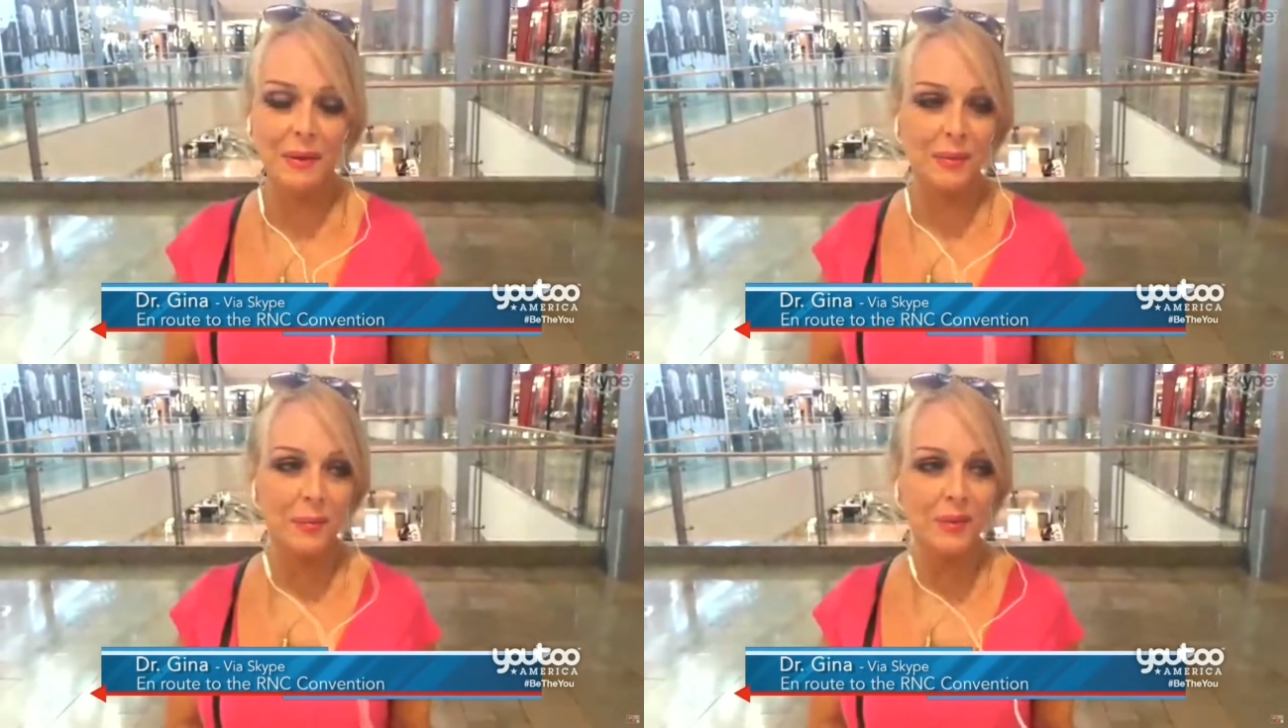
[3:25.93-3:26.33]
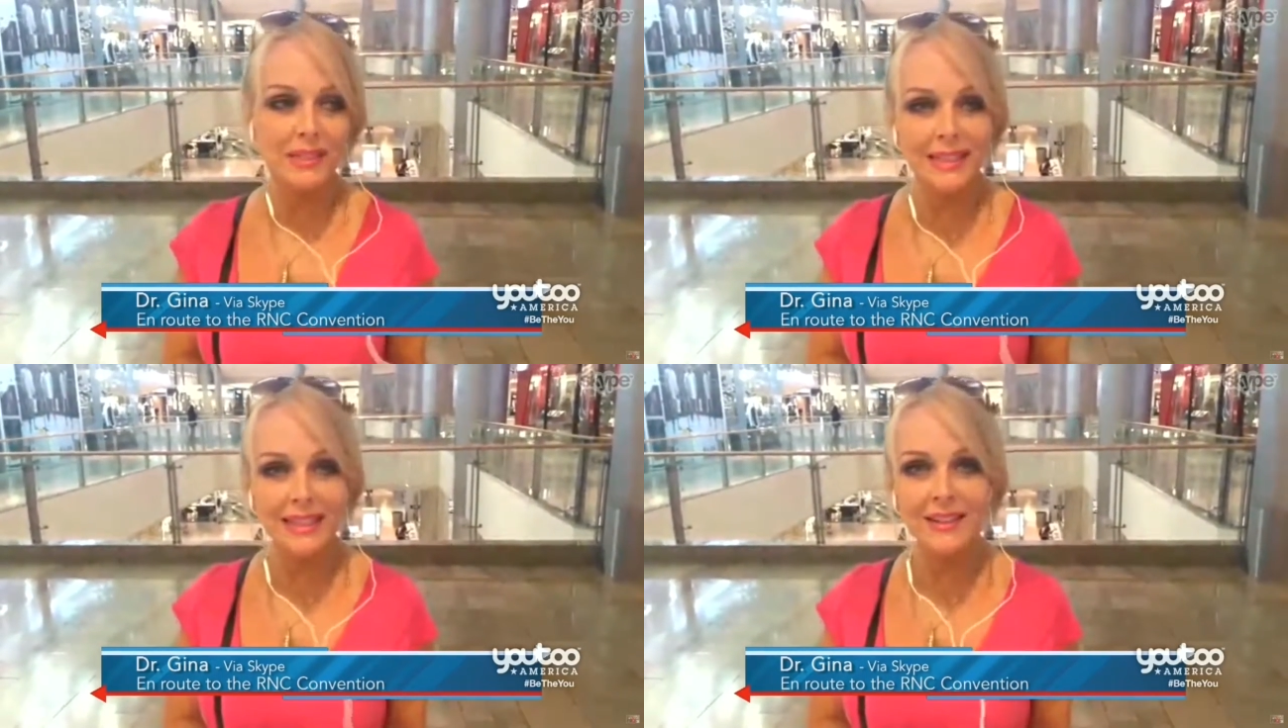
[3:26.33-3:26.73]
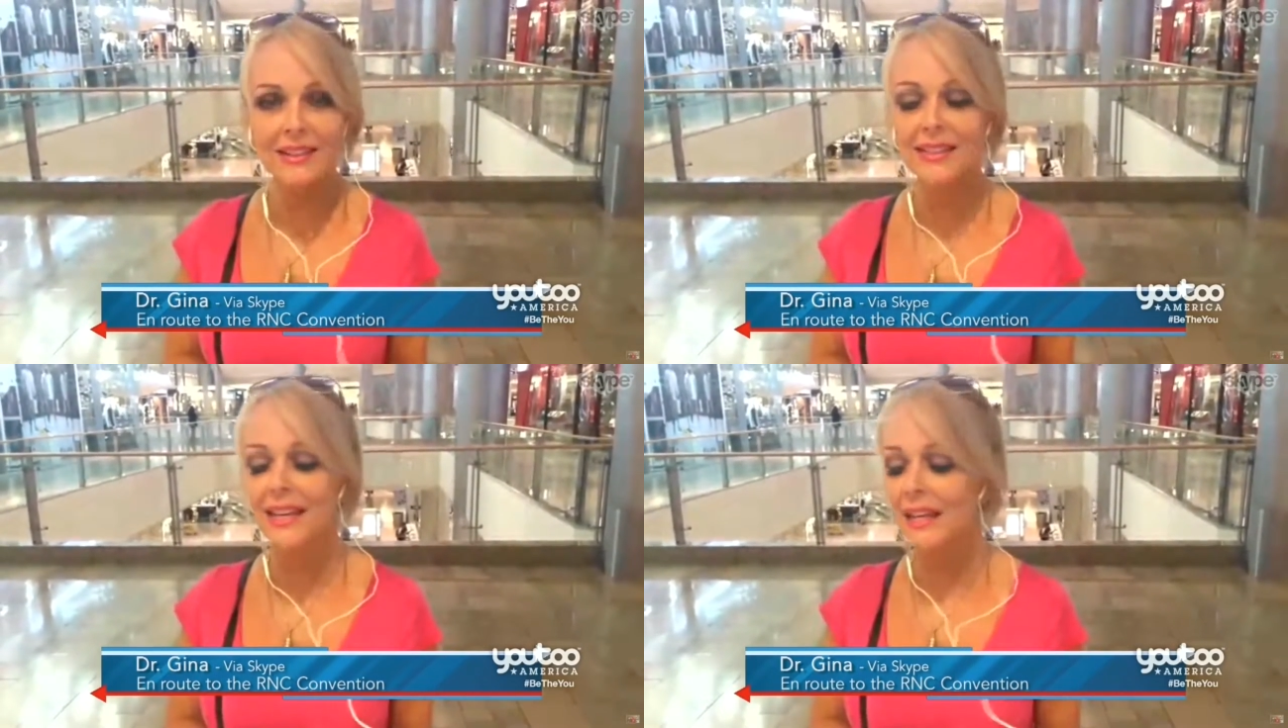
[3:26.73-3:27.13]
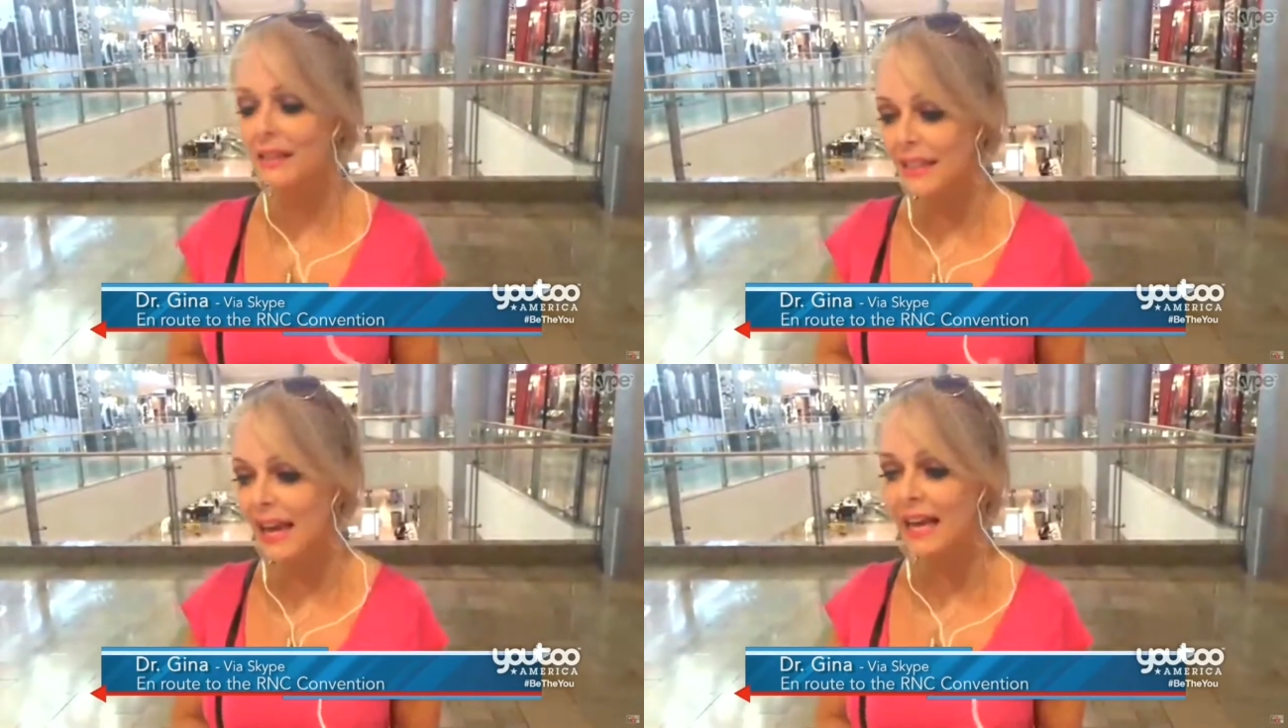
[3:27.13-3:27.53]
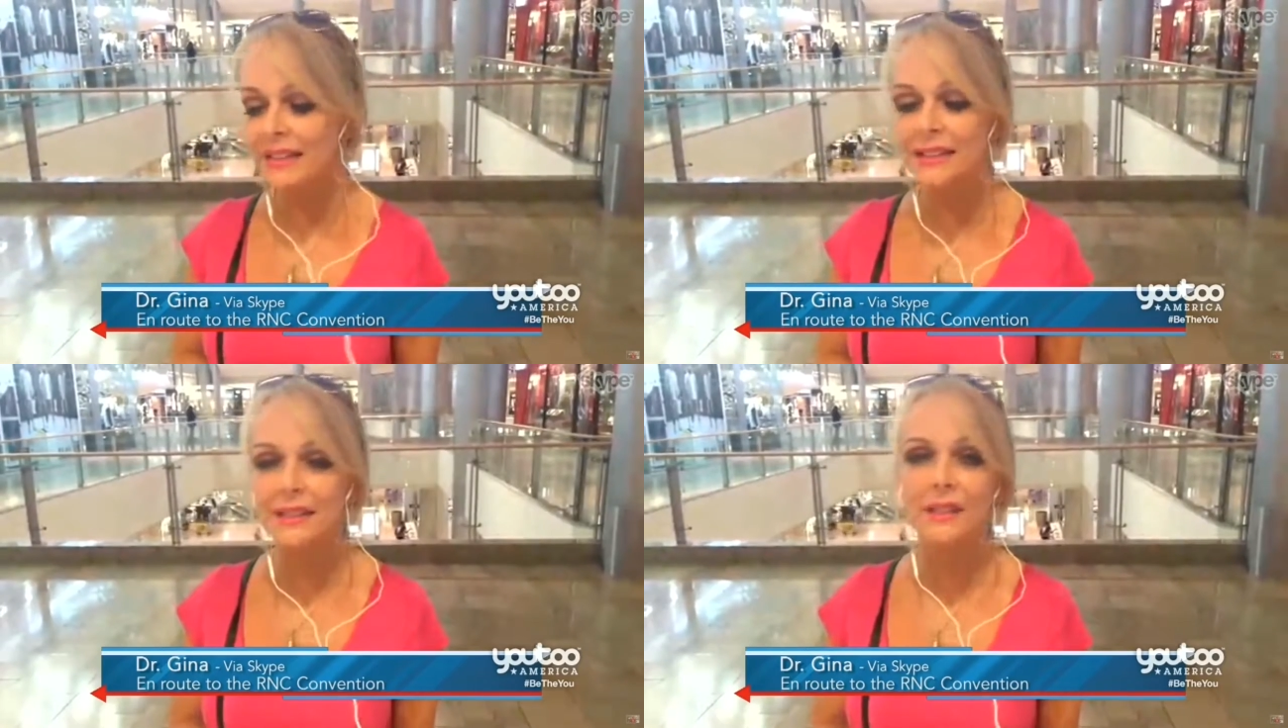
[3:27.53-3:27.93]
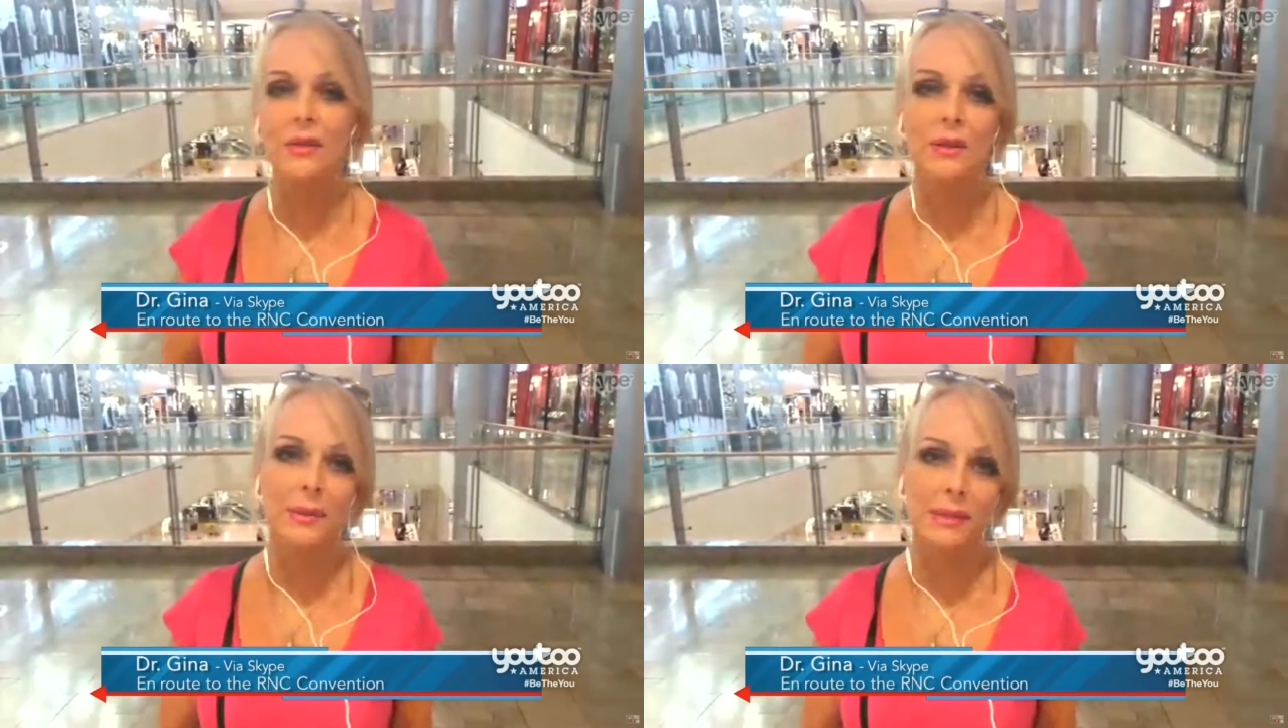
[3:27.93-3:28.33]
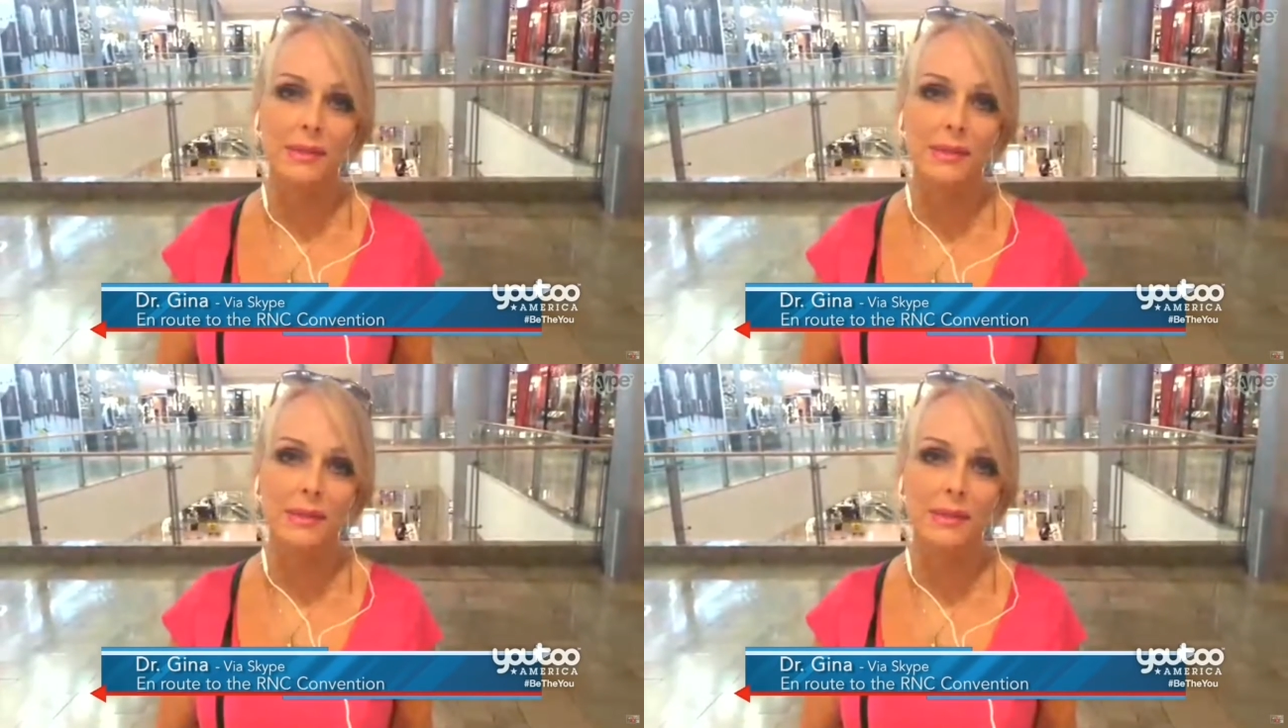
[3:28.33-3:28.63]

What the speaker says: About the worst thing you can say is he has disagreed with